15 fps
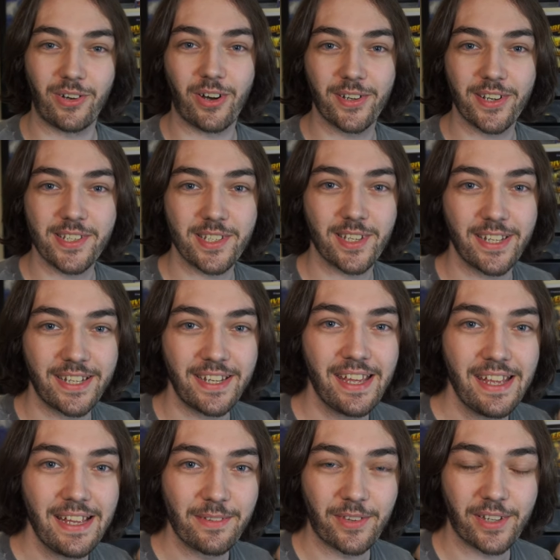Honestly,
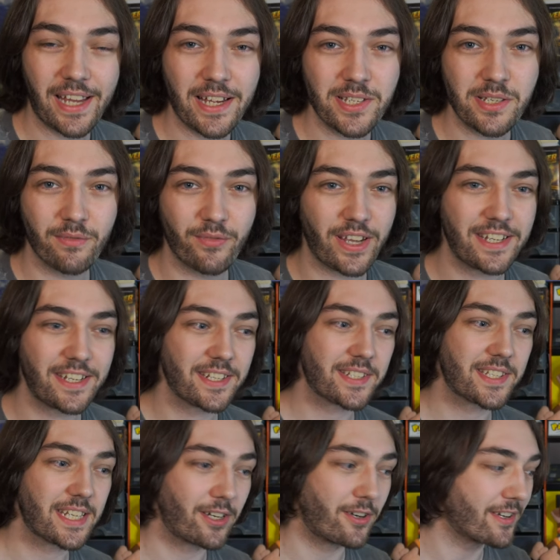the Castlevania
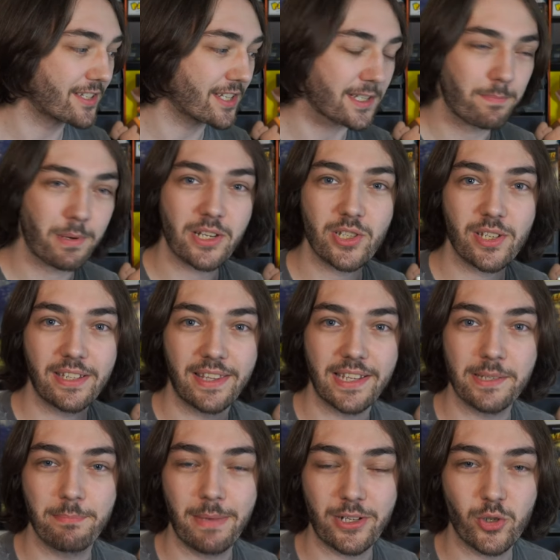series, especially these
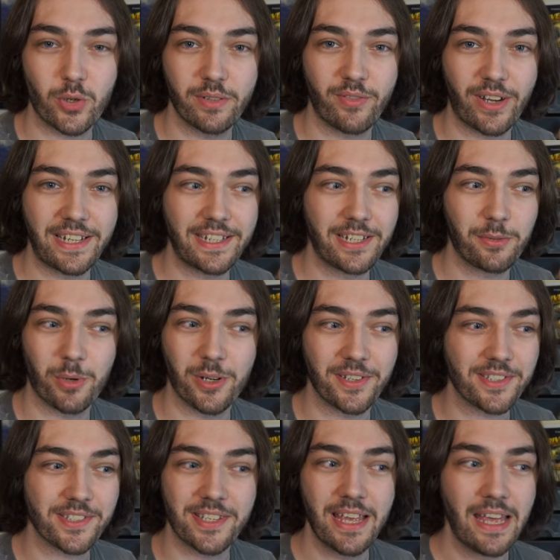Metroidvania
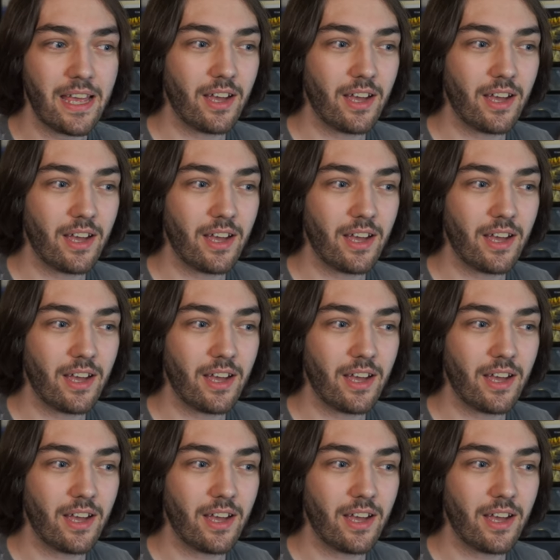ones,